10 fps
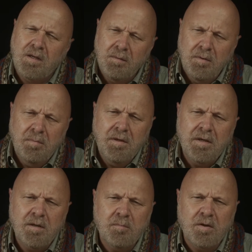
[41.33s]
Let me
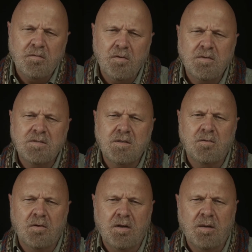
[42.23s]
begin by focusing
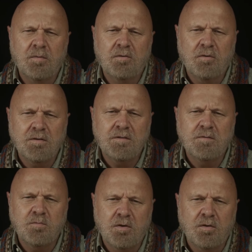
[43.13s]
on Climate
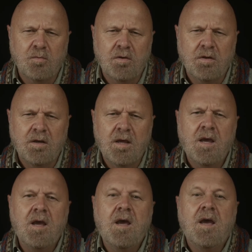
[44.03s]
Crisis 101
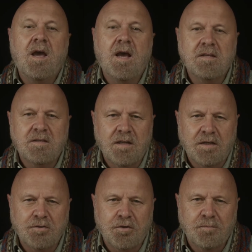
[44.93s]
as a
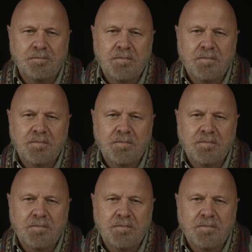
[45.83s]
lecture.